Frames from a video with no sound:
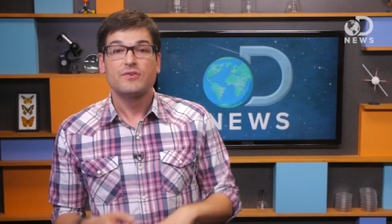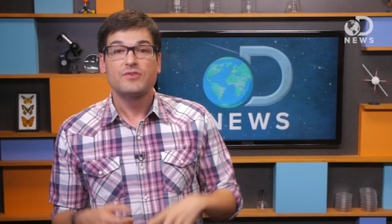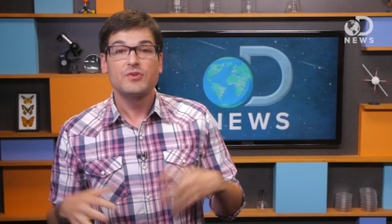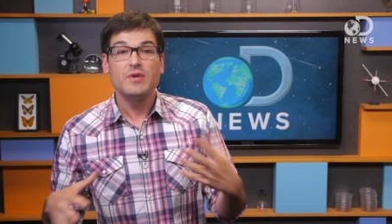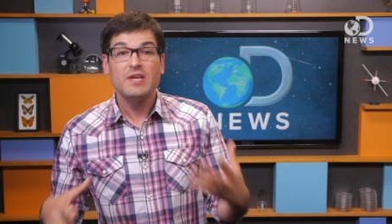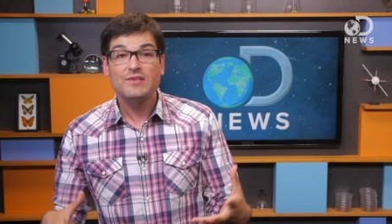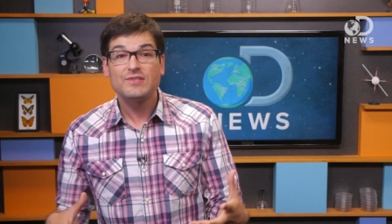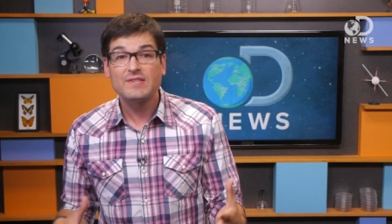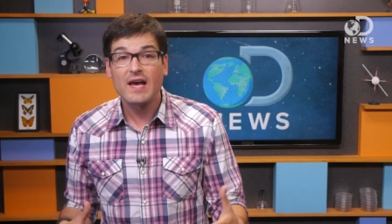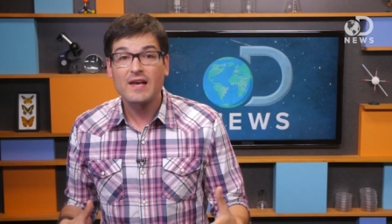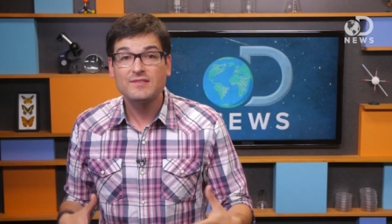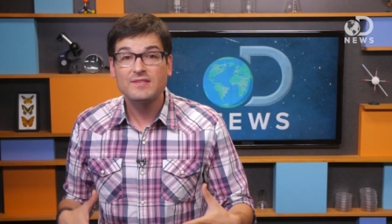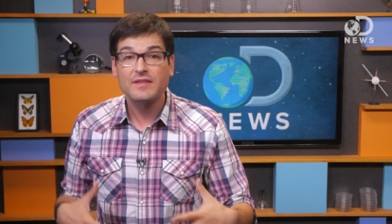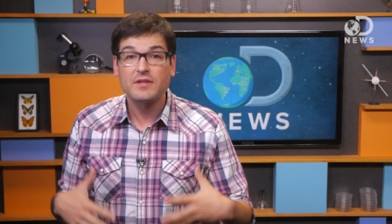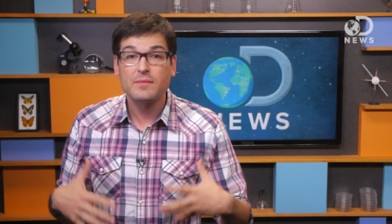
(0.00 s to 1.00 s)
So he
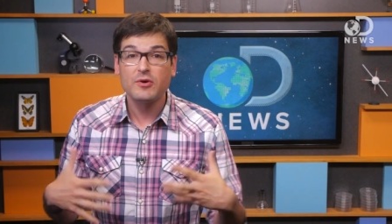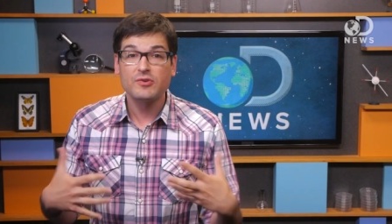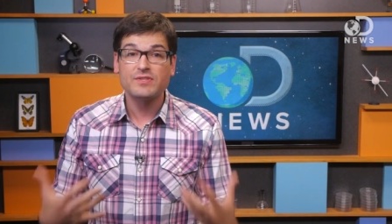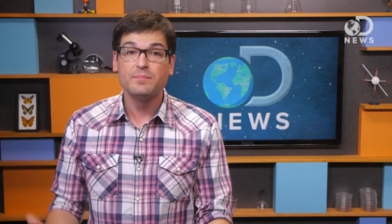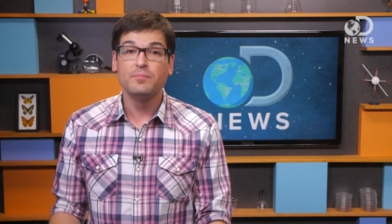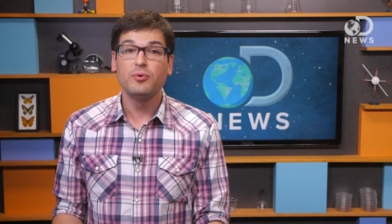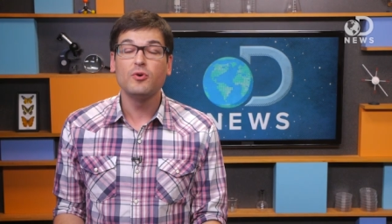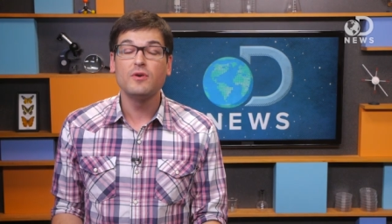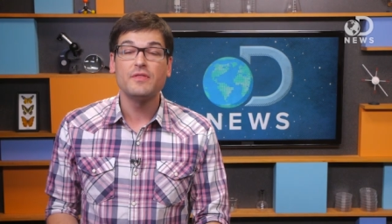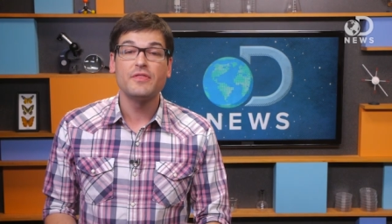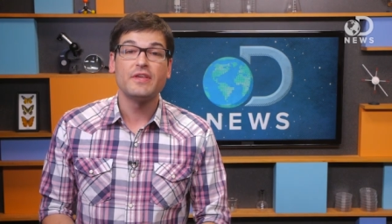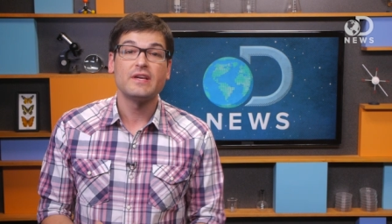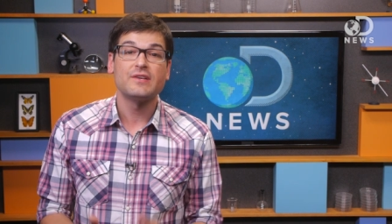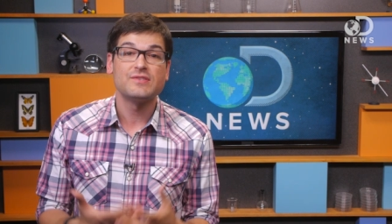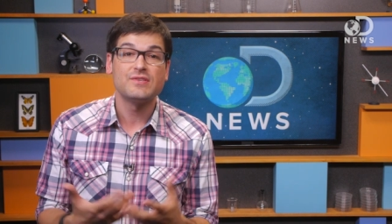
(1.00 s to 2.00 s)
says that the most important
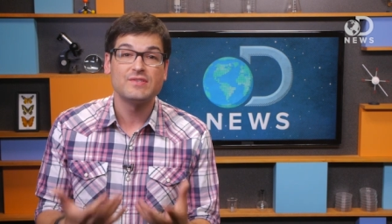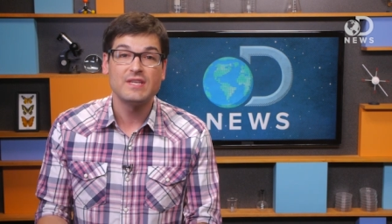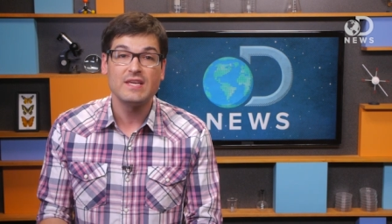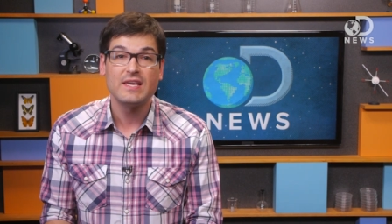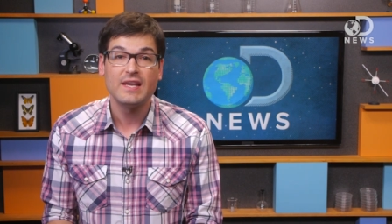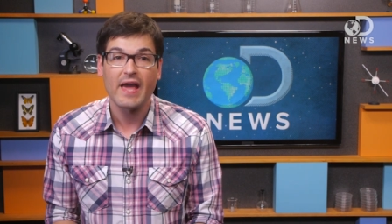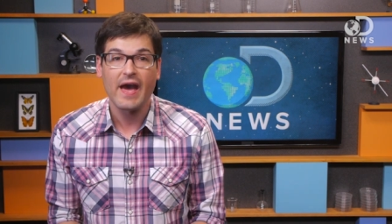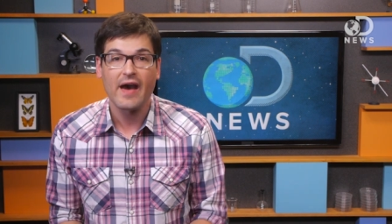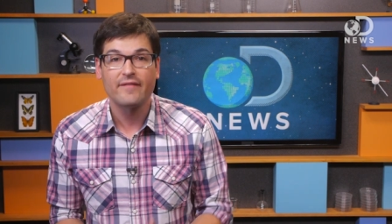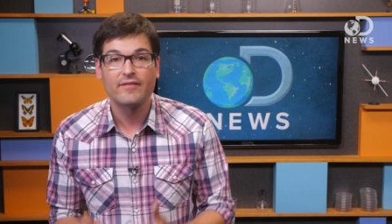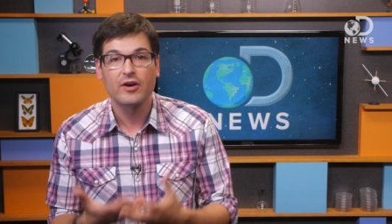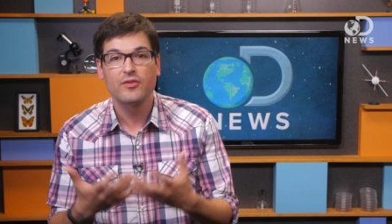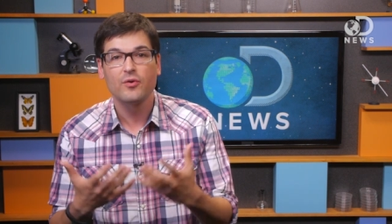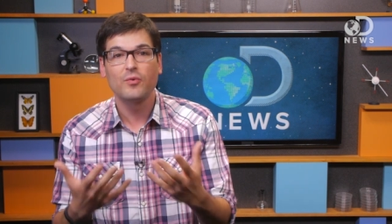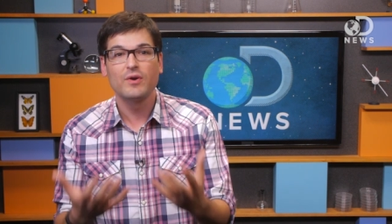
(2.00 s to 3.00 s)
things a city can have
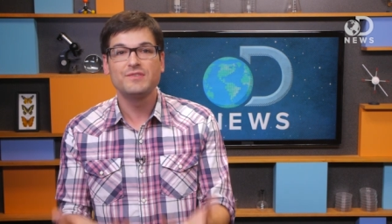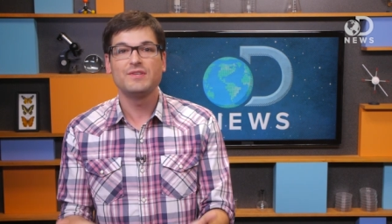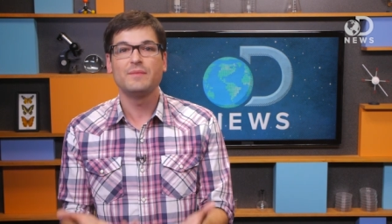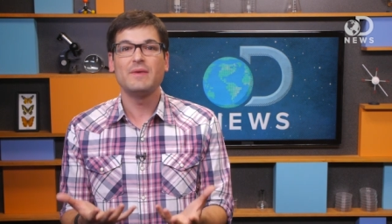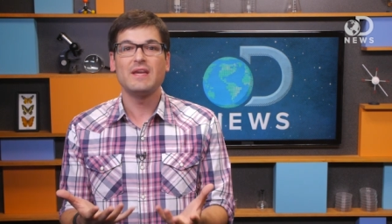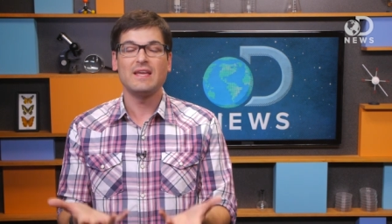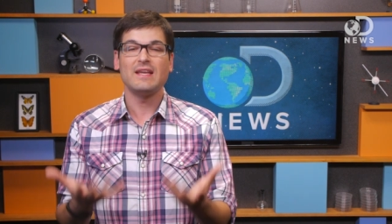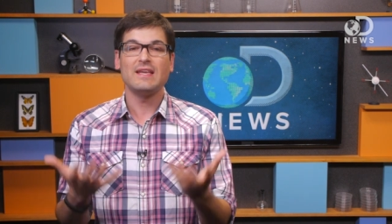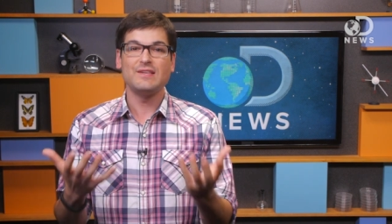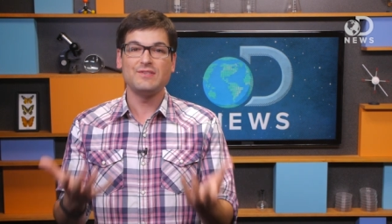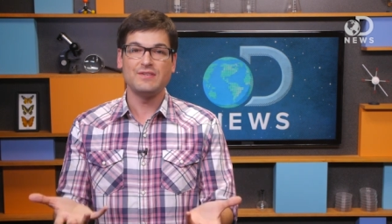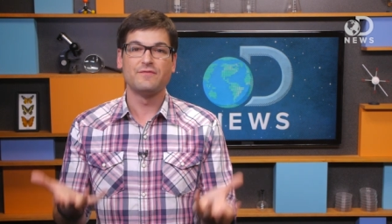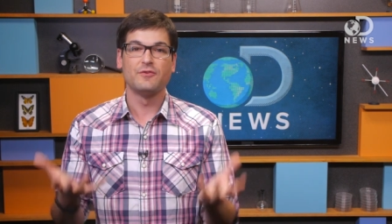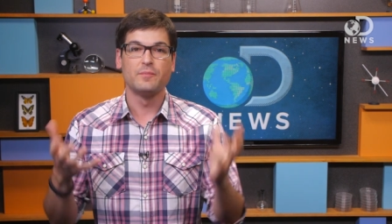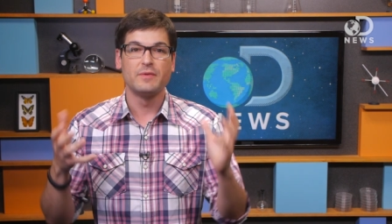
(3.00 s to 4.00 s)
are the ones that make it
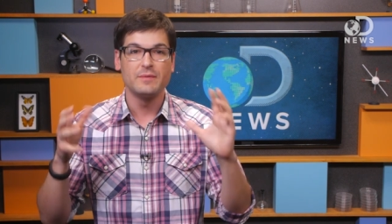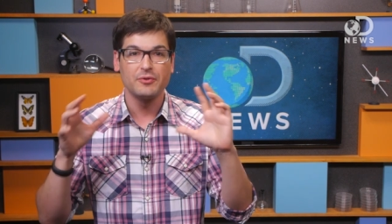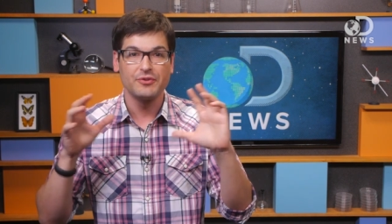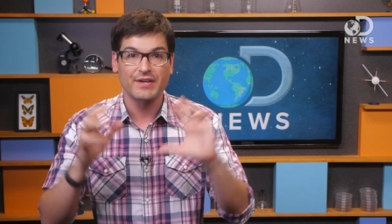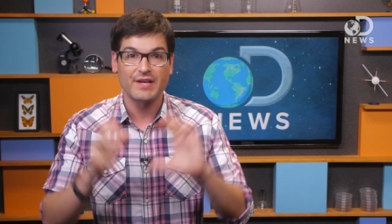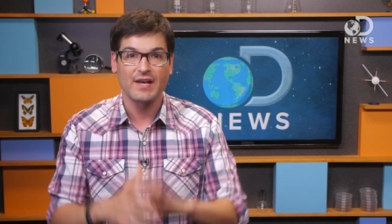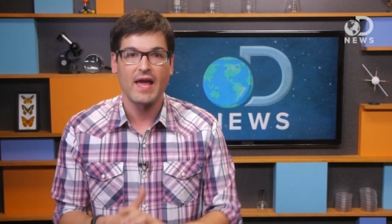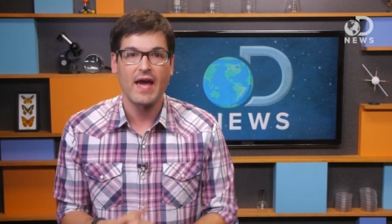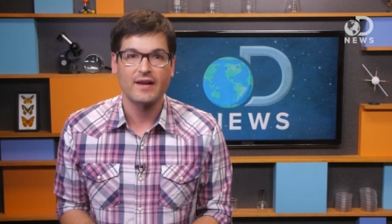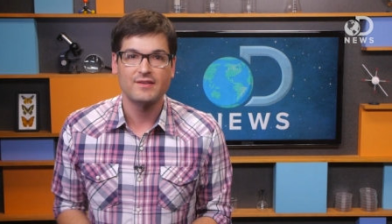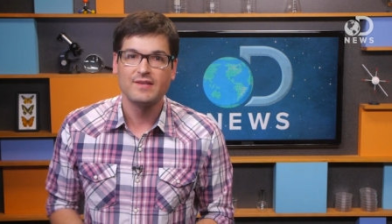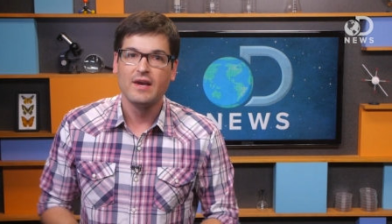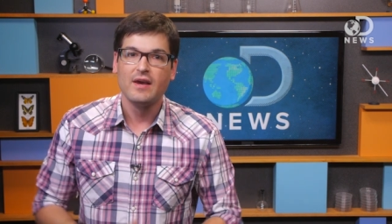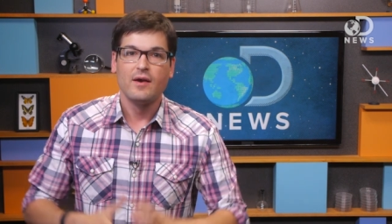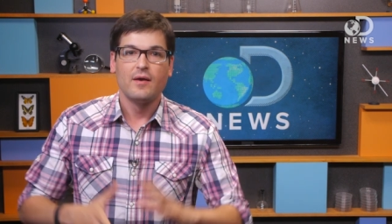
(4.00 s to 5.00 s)
easy for people to
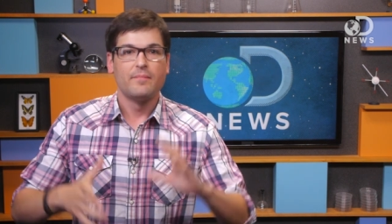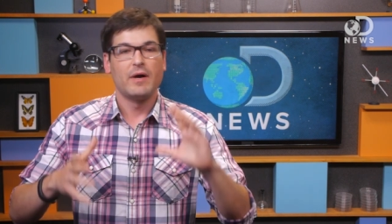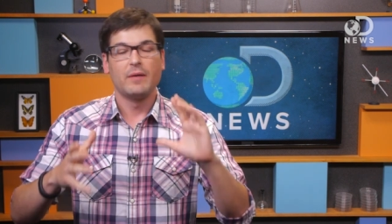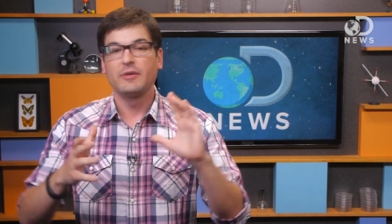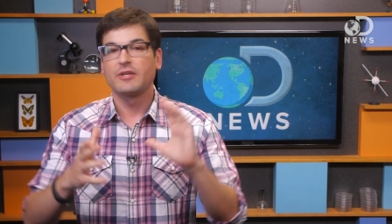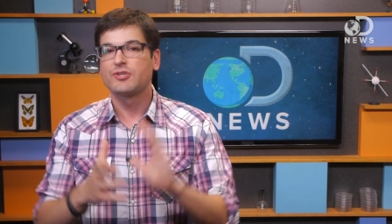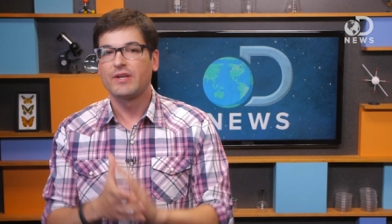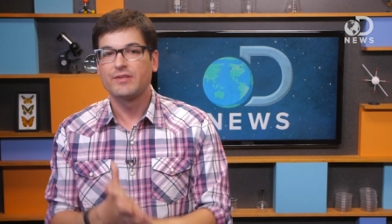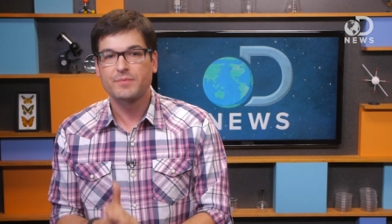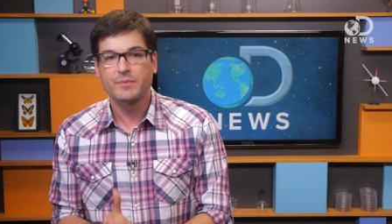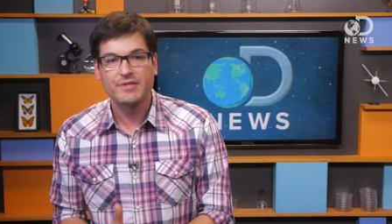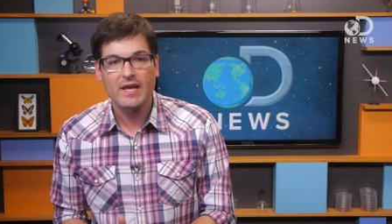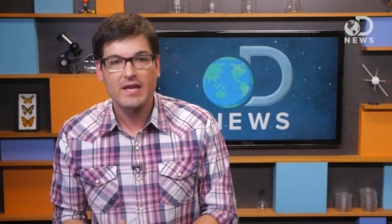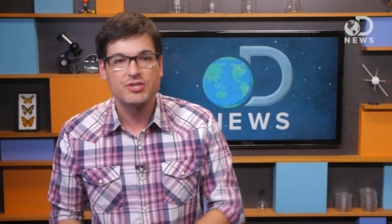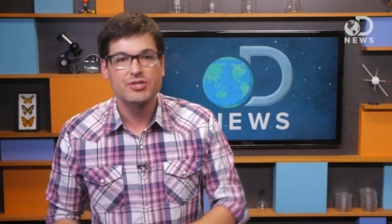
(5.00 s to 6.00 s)
connect. Public
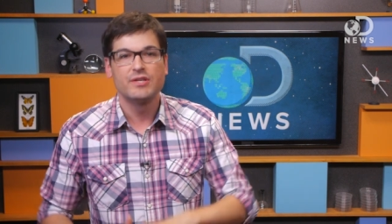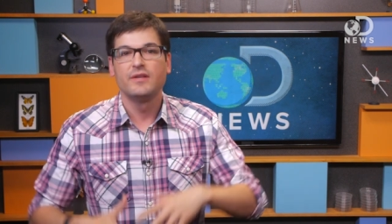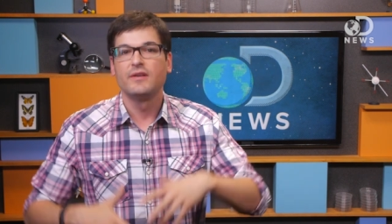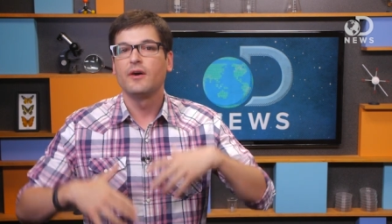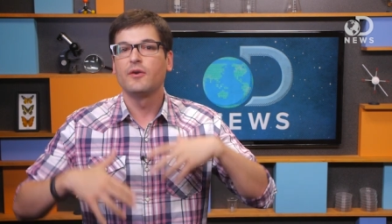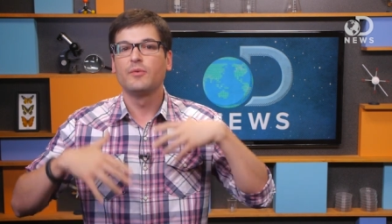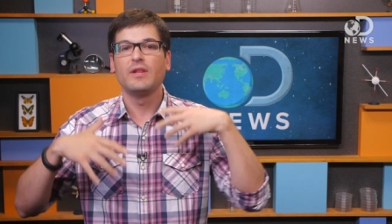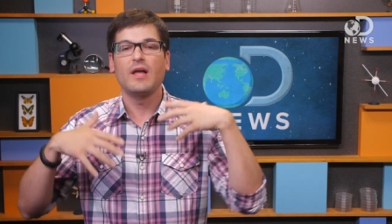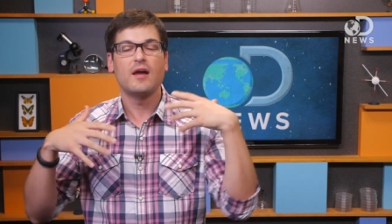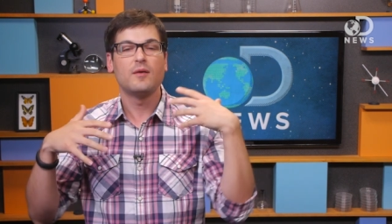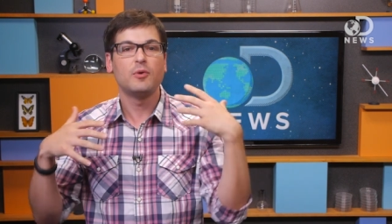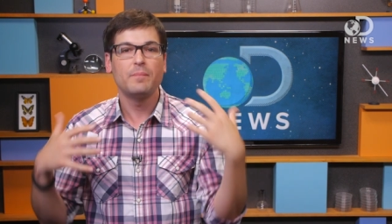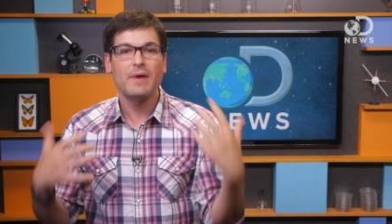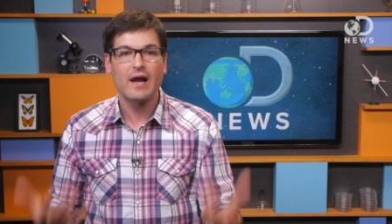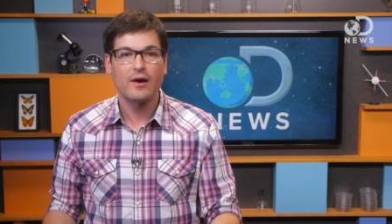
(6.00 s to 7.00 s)
transportation, a
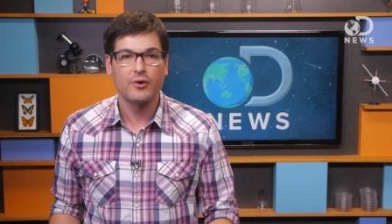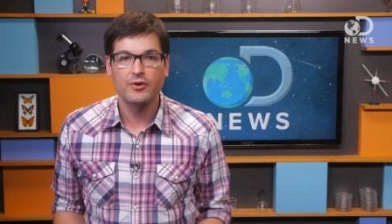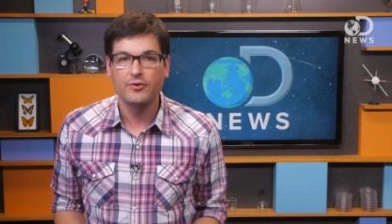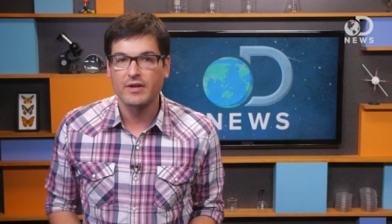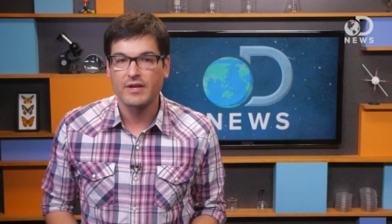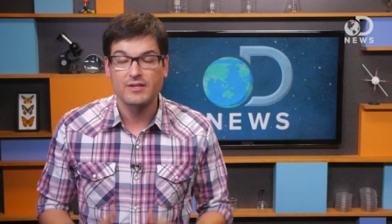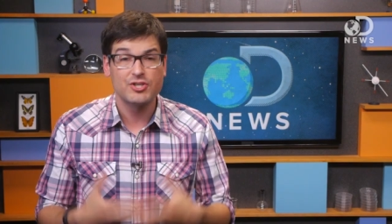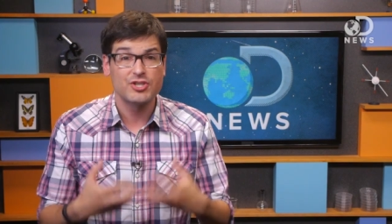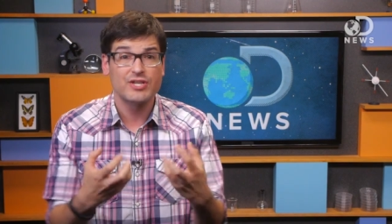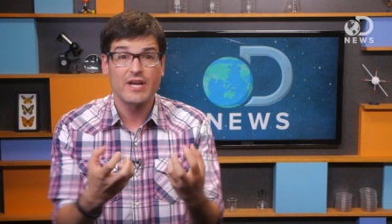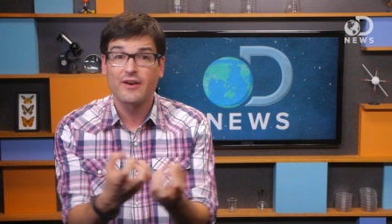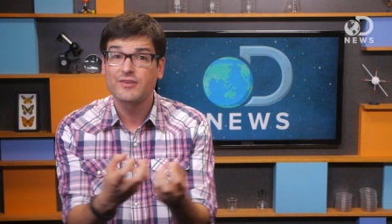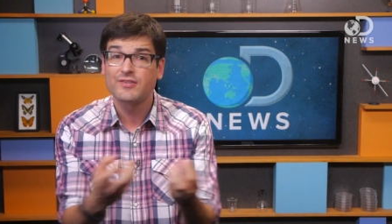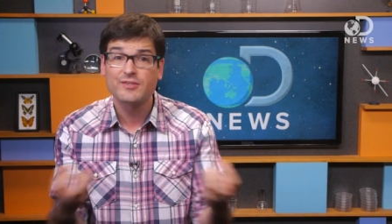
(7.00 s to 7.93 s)
reliable power grid, shared